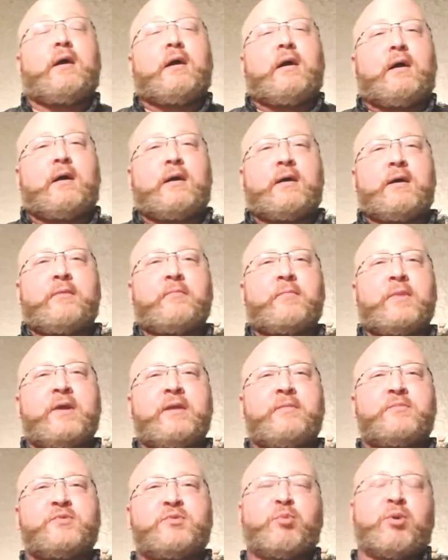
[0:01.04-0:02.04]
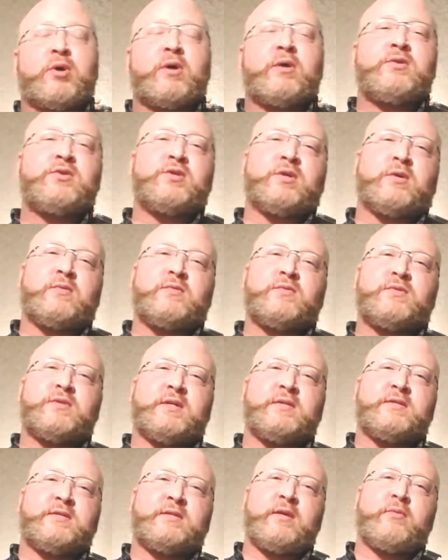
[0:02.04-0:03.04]
Hi, my name is Brian Jones,
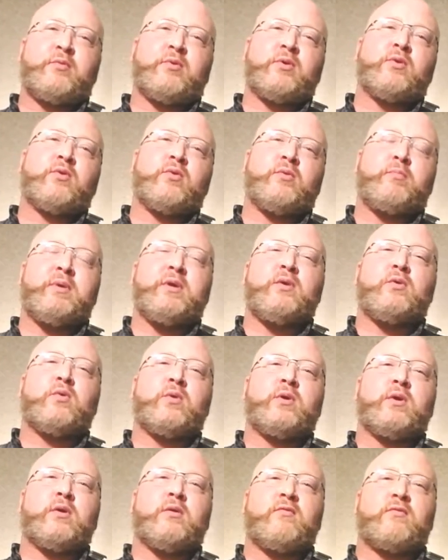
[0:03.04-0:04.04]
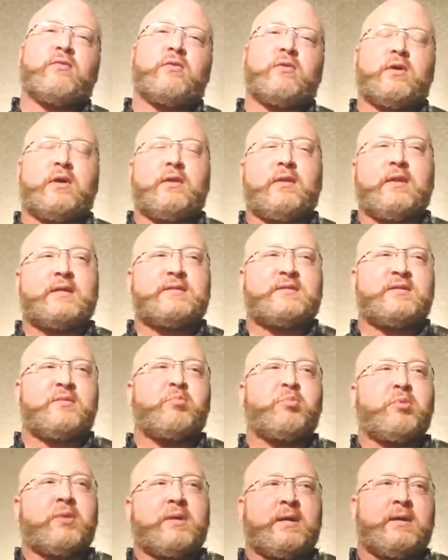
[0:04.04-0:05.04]
and today we're going to be going over a lesson
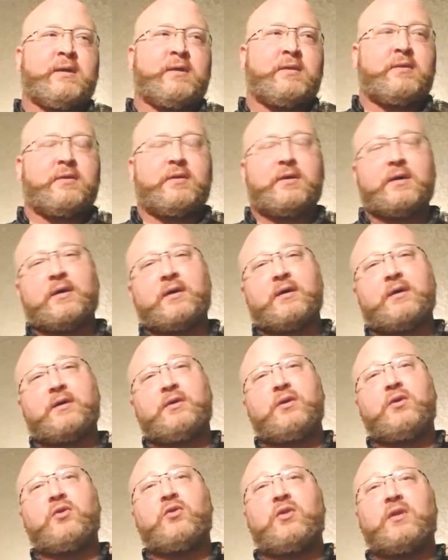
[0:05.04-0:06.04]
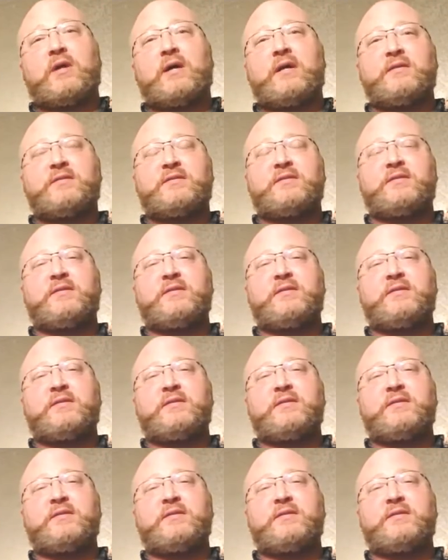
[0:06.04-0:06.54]
plan utilized